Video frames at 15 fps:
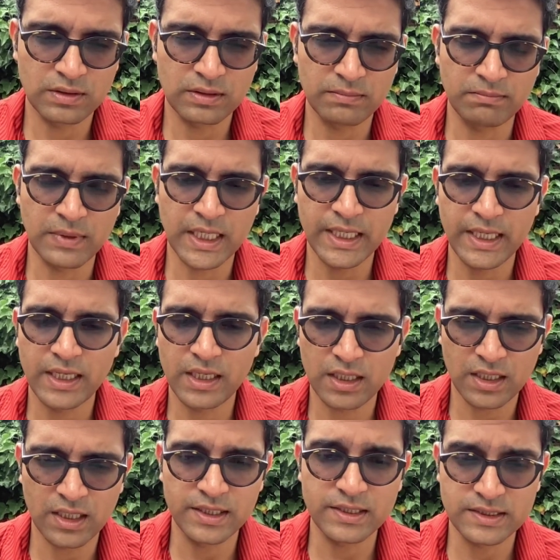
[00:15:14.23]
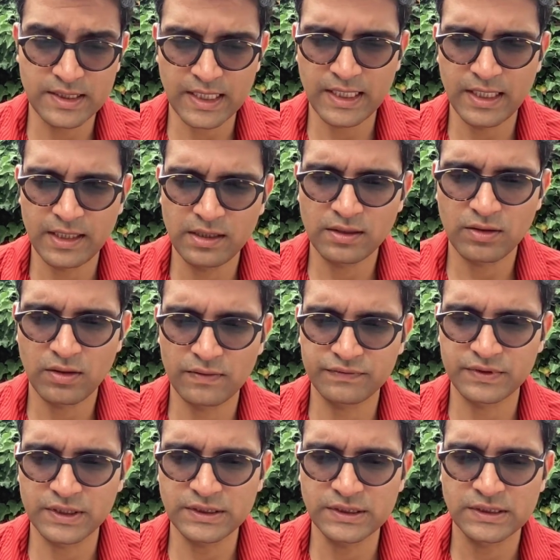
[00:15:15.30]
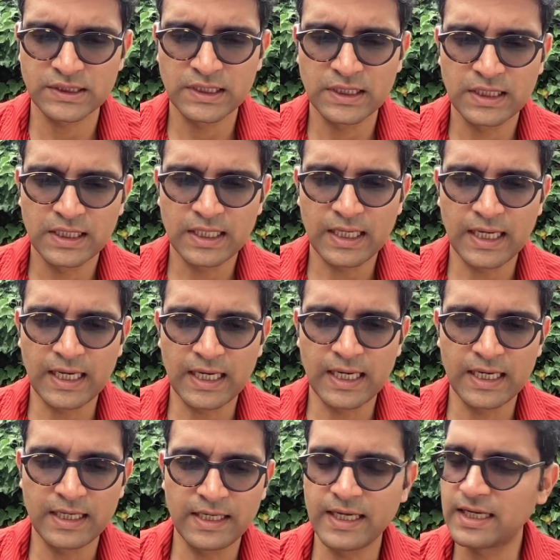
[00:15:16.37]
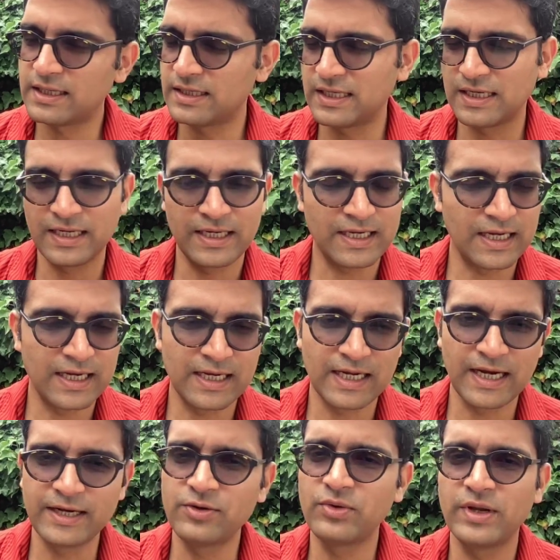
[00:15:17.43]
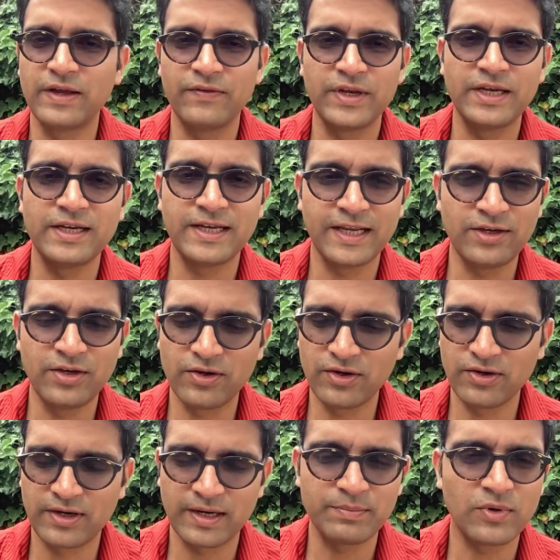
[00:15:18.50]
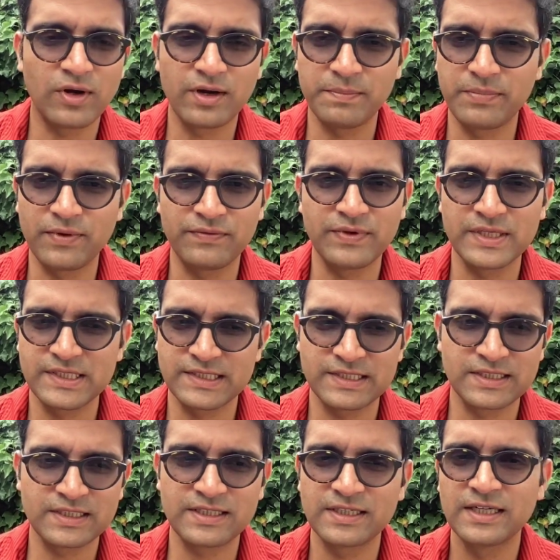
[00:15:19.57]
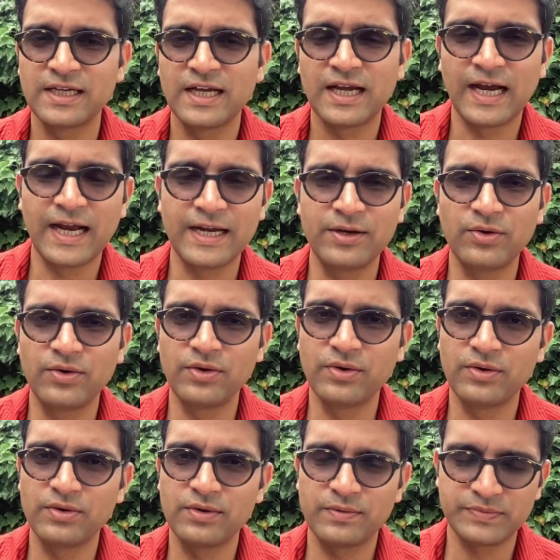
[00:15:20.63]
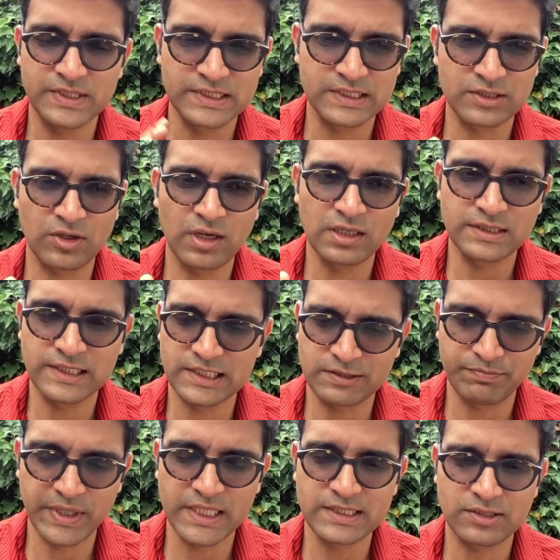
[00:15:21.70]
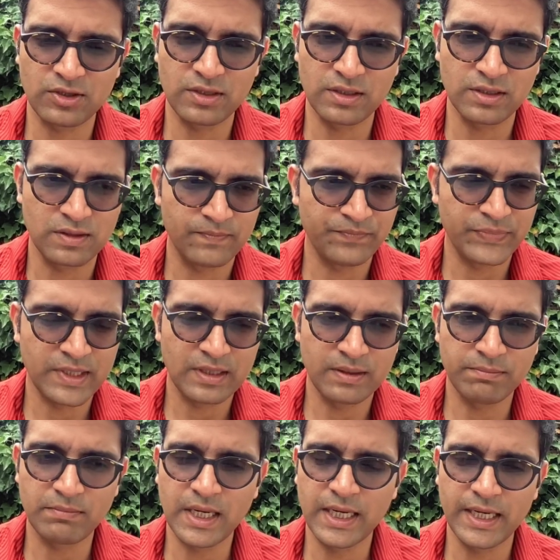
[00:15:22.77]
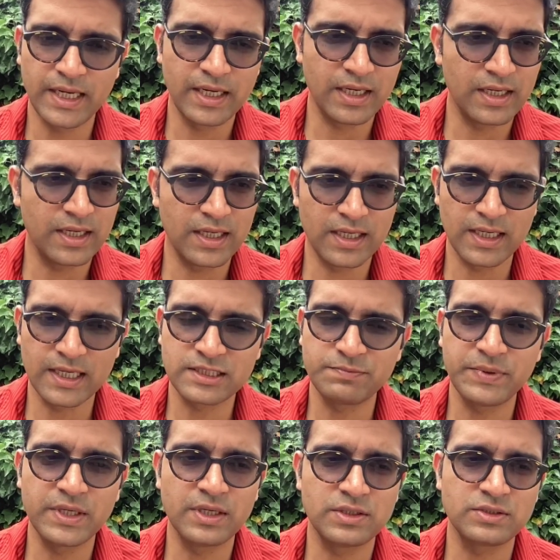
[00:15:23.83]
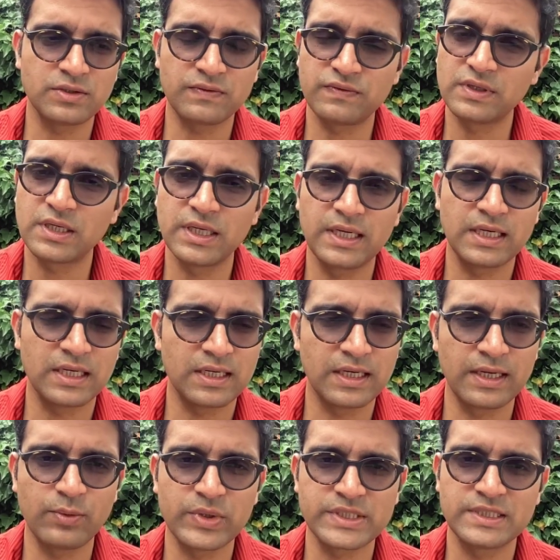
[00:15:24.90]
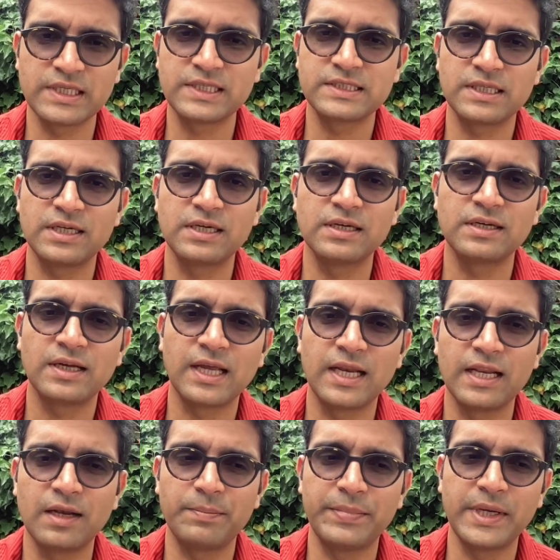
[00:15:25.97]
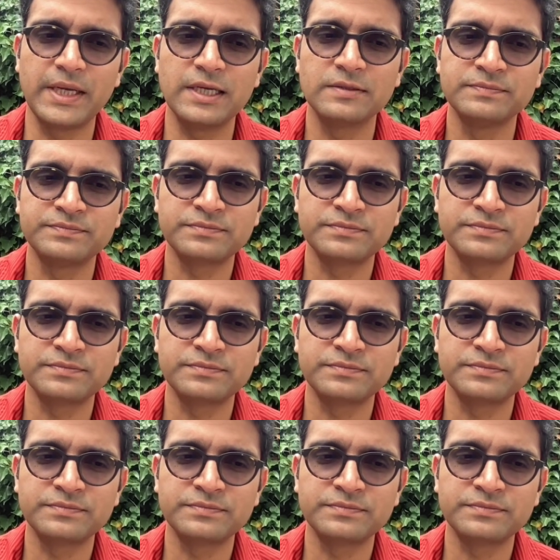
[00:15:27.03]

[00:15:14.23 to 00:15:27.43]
my understanding of this. And yeah, like, I don't have any tenure, I'm not a professor, I don't know. This is all just based on my experience of learning linguistics and NLP.